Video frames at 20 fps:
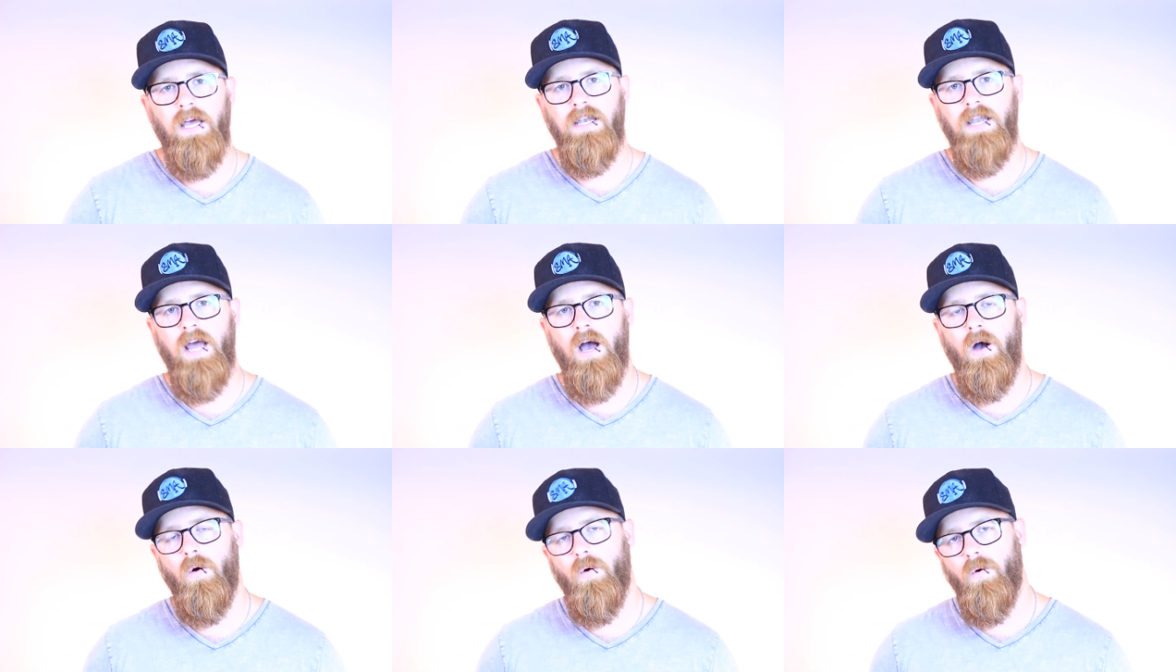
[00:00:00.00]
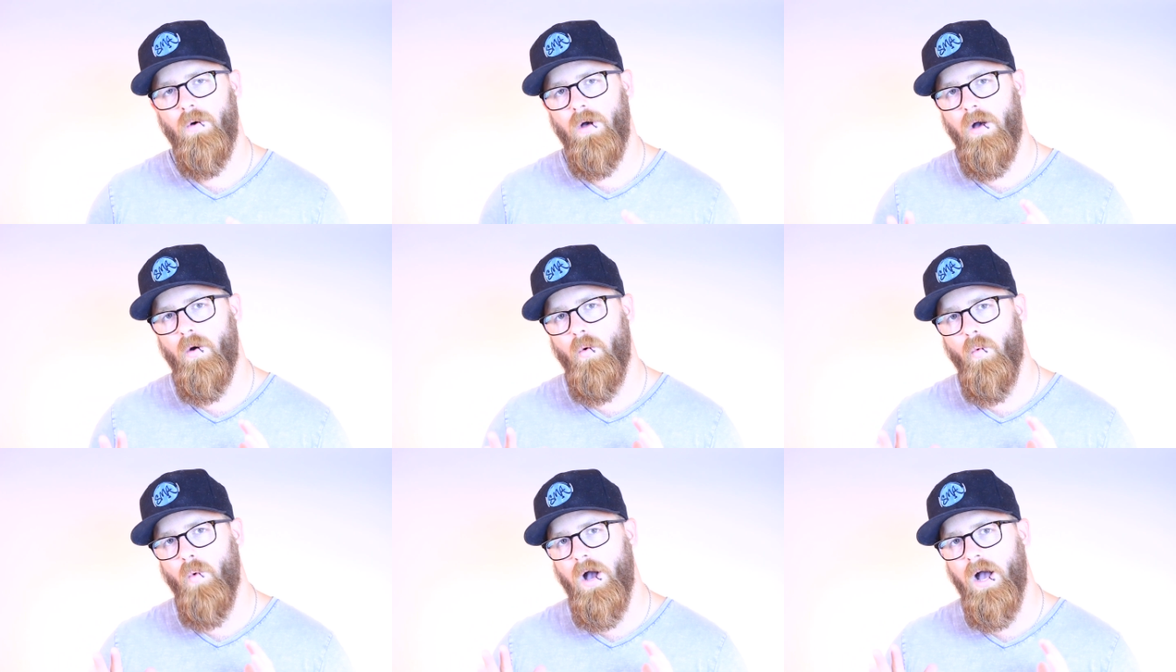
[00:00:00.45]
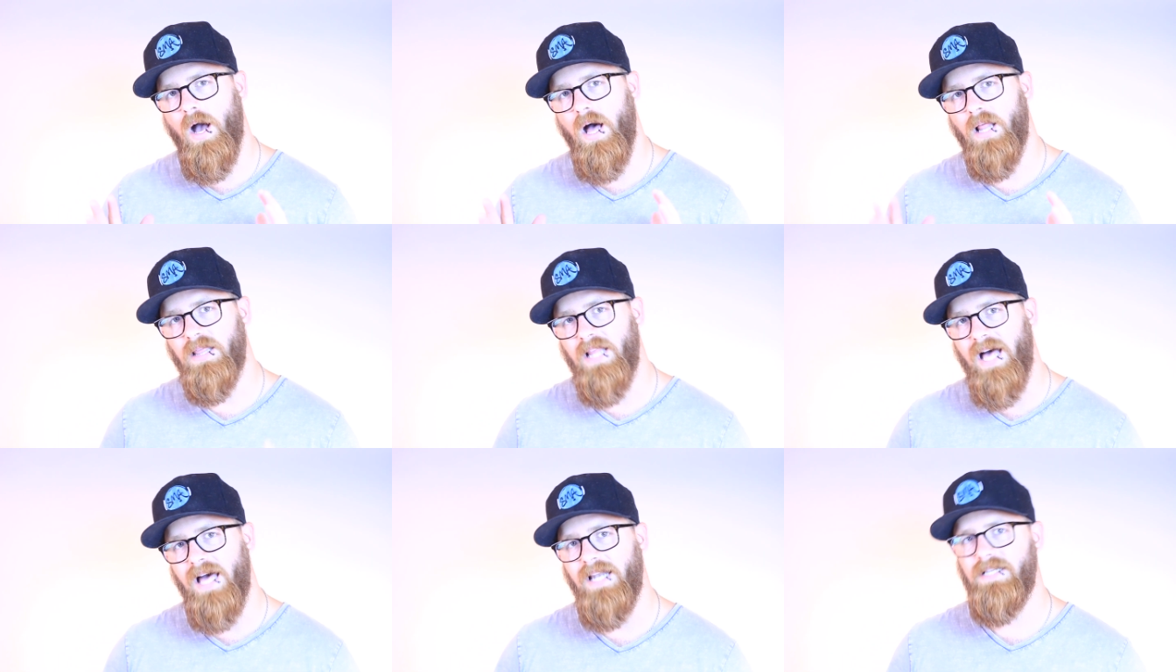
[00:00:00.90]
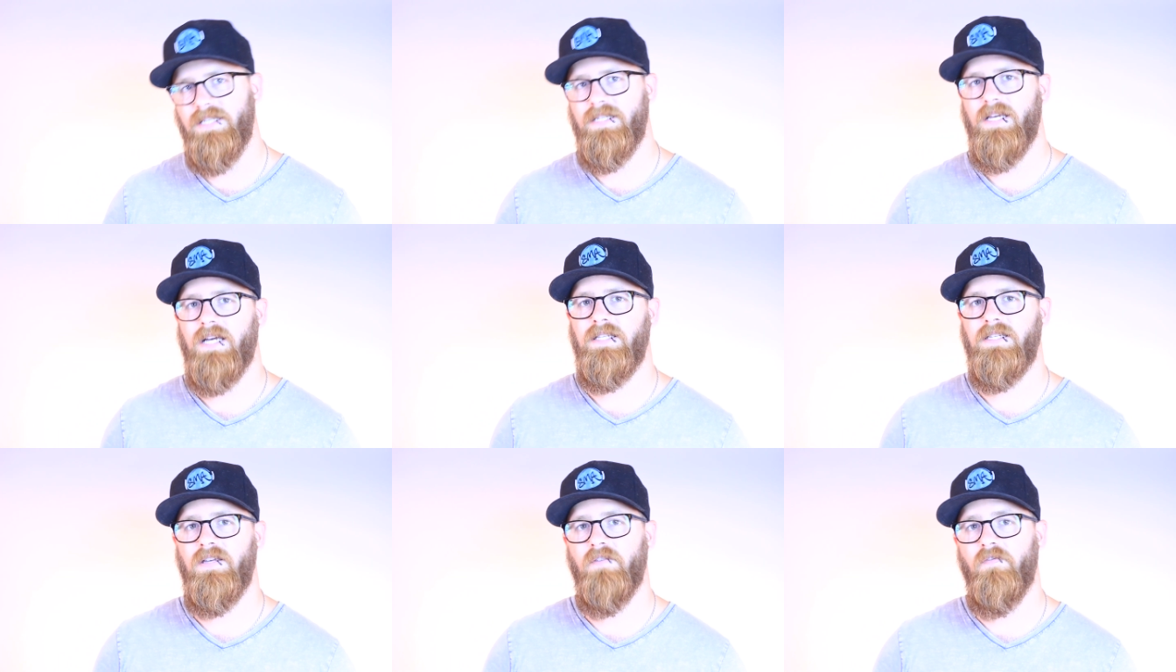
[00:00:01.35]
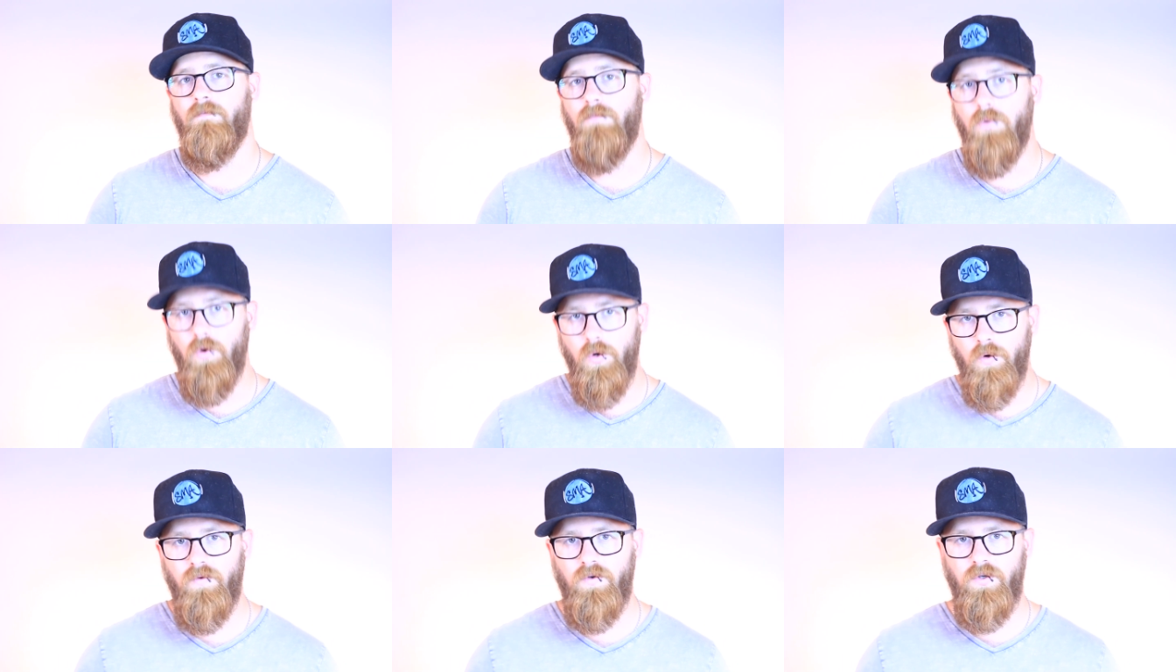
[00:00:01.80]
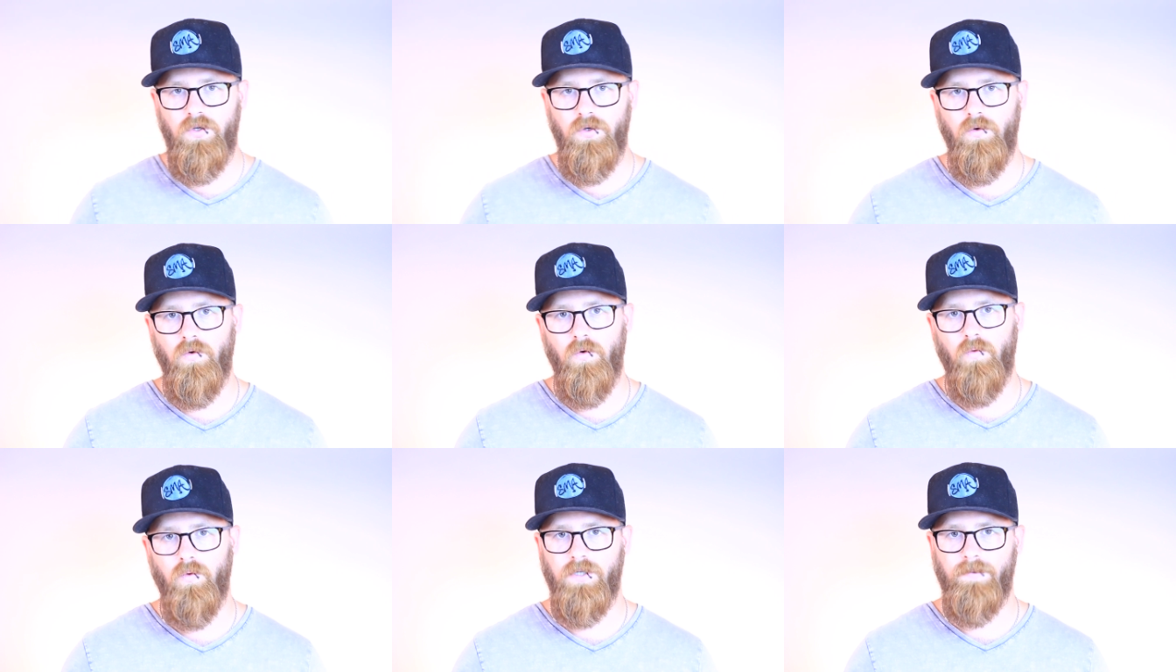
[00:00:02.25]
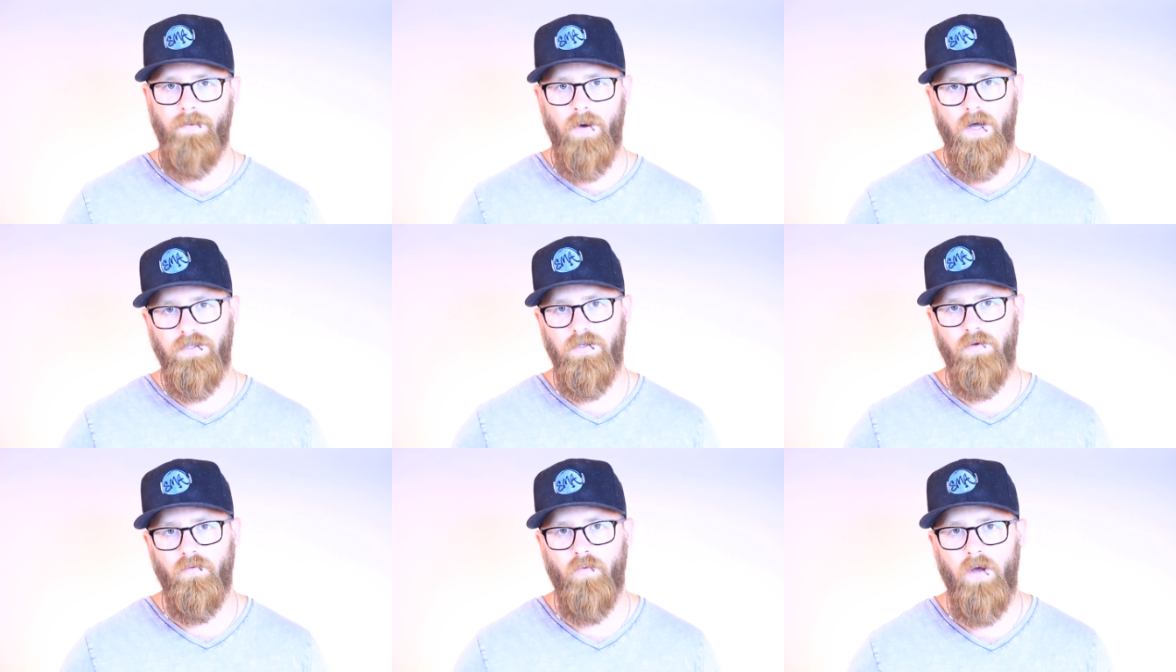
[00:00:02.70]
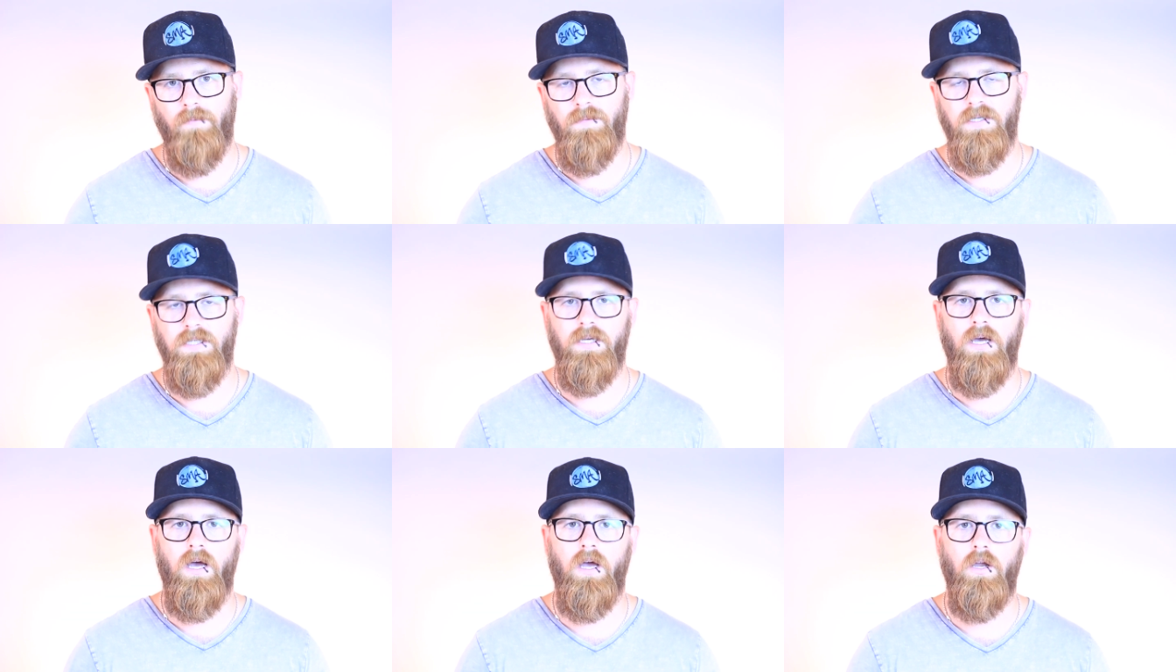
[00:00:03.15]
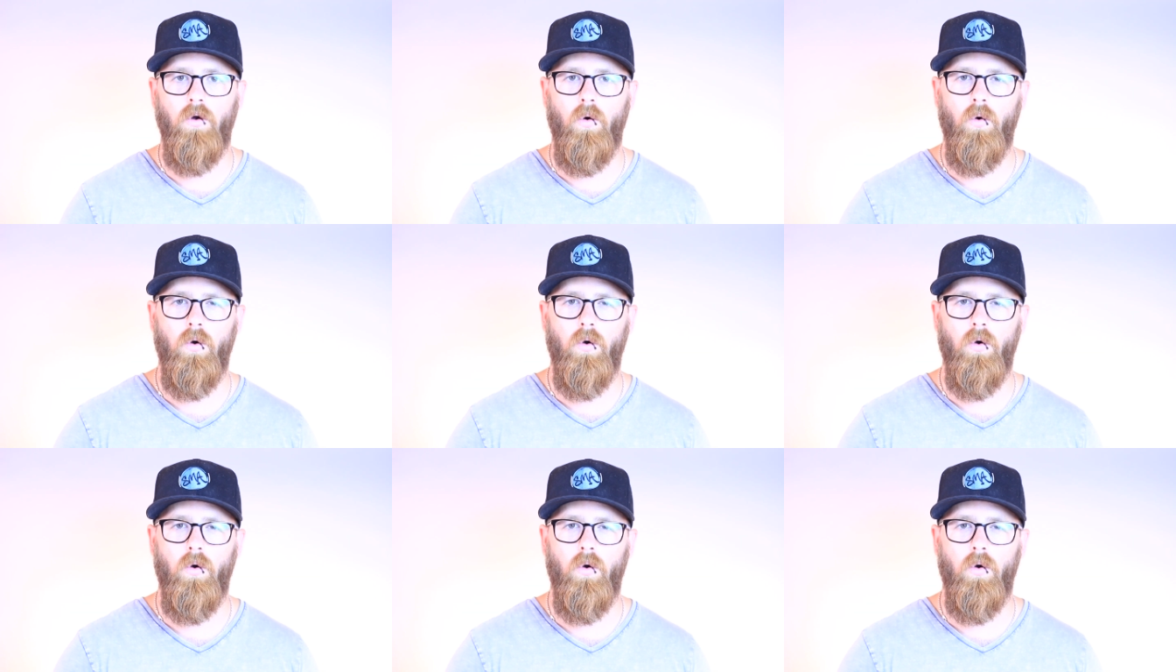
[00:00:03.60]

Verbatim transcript: Now, while a lot of sites have moved to responsive web design